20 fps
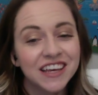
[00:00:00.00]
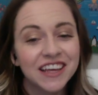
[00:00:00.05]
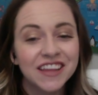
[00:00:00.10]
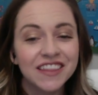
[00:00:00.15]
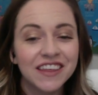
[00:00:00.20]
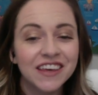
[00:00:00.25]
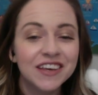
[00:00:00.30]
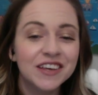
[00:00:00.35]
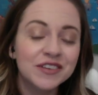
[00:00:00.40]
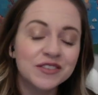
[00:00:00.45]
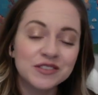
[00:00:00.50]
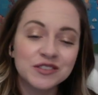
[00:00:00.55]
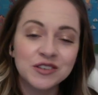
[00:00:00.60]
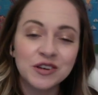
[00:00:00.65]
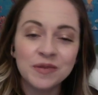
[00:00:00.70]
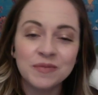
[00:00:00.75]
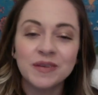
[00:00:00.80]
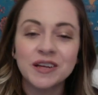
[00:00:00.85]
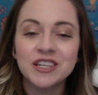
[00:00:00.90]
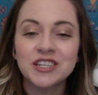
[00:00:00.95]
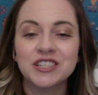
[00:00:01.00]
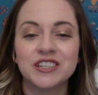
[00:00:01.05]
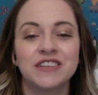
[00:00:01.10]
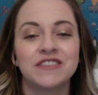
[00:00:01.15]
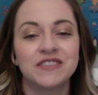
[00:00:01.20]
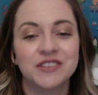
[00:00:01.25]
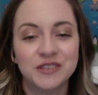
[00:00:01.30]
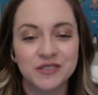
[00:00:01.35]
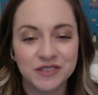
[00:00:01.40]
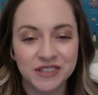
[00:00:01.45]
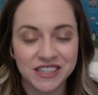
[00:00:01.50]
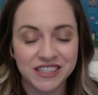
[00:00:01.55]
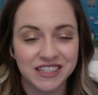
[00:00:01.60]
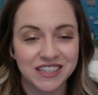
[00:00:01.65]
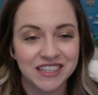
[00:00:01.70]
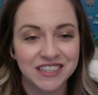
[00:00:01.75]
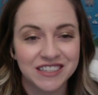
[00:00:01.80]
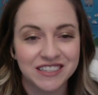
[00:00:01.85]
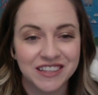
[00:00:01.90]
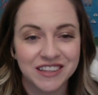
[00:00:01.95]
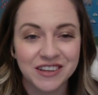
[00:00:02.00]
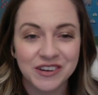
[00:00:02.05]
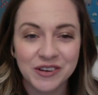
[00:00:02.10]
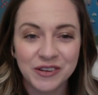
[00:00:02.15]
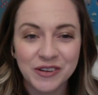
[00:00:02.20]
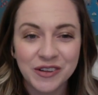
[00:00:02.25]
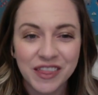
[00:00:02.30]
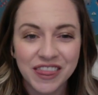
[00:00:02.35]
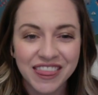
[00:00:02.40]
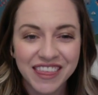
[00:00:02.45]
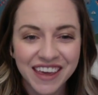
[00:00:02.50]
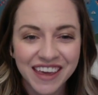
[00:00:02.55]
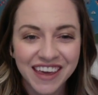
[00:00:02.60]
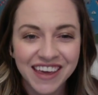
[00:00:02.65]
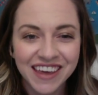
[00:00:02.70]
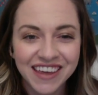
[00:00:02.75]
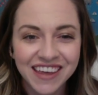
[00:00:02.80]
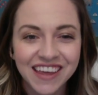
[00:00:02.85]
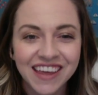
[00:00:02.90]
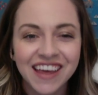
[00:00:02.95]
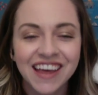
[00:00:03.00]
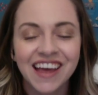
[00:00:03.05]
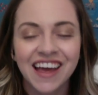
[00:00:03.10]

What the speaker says: Thank you so much if you listened to the whole thing.